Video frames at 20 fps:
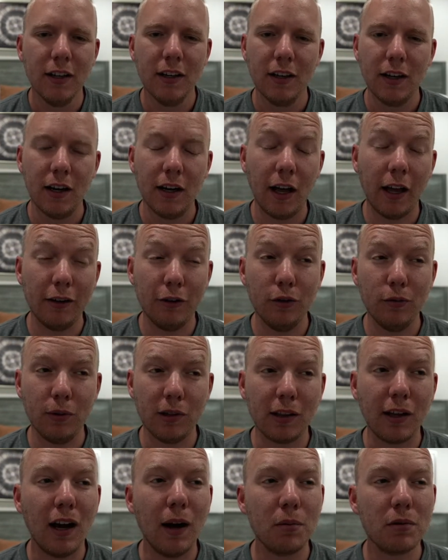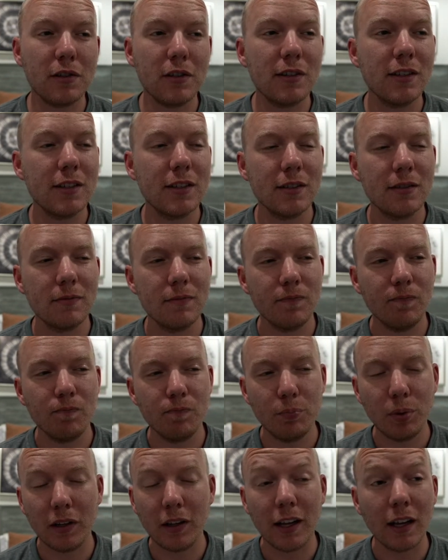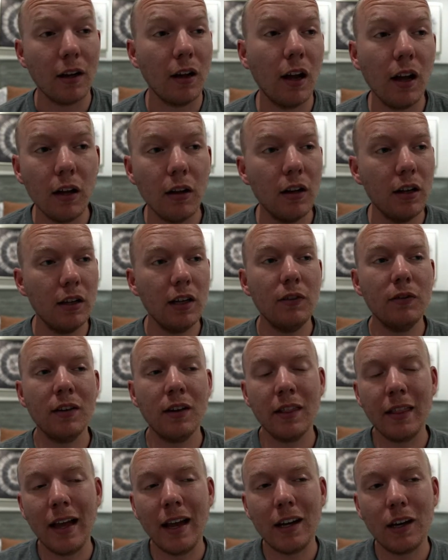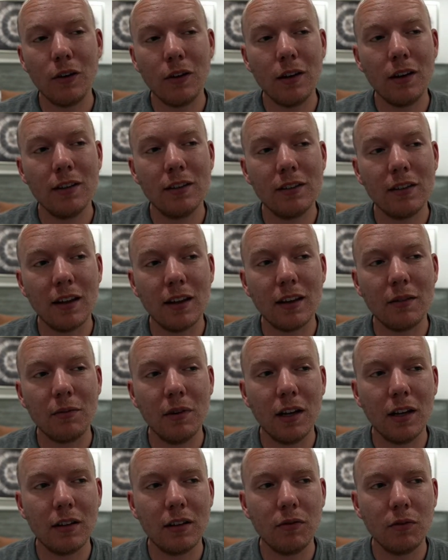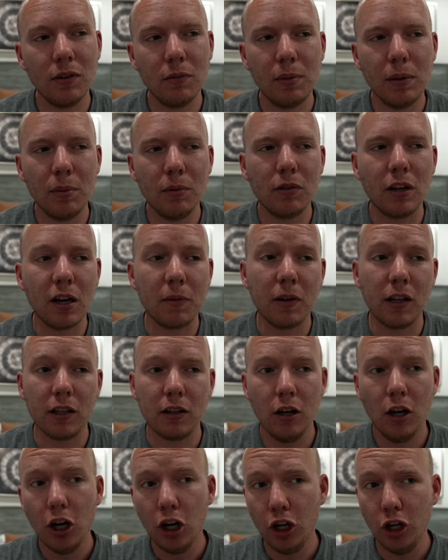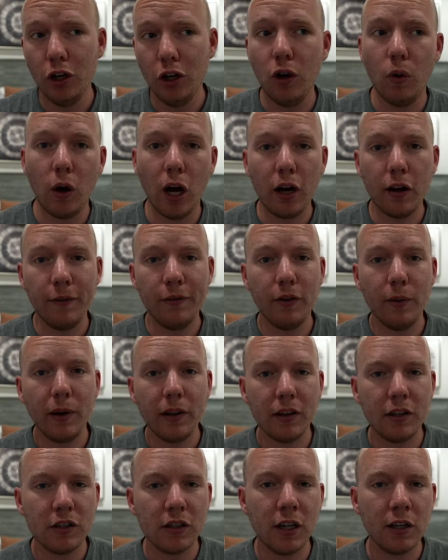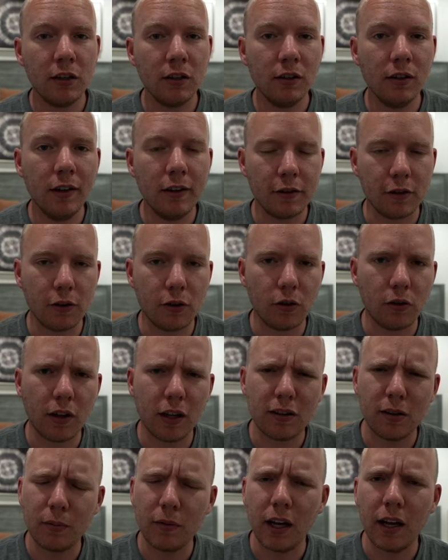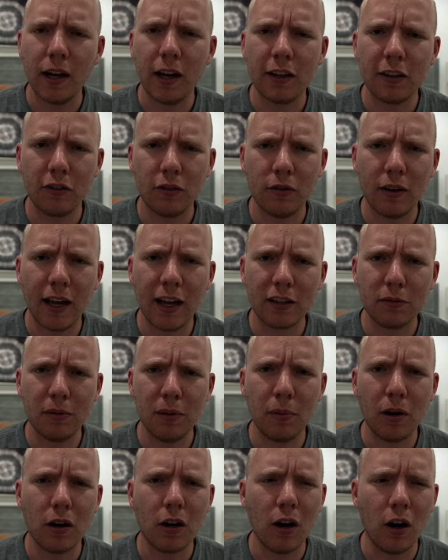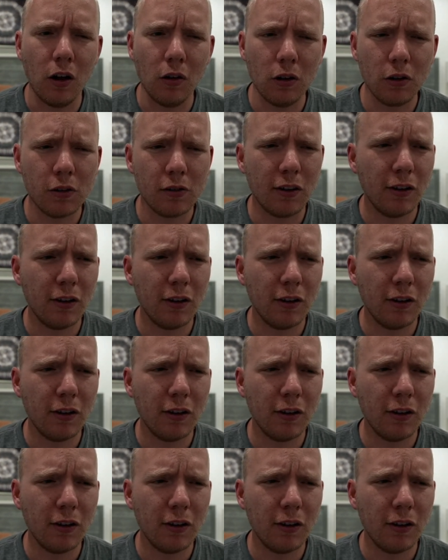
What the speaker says: I do with options. But like, even in that area, it's like when people talk about, how do you feel about the jaded lizard, or like some guy asked me about collars.